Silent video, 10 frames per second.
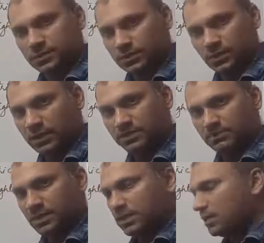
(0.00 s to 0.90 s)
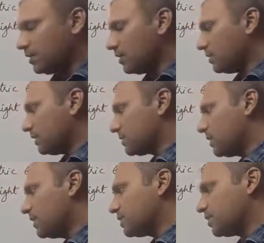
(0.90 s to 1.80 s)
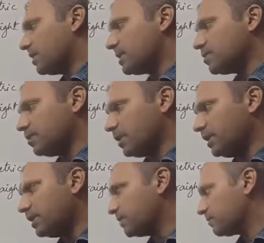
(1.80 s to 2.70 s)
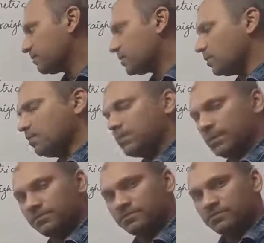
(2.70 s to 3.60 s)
Okay, that's why it is called as point slope form.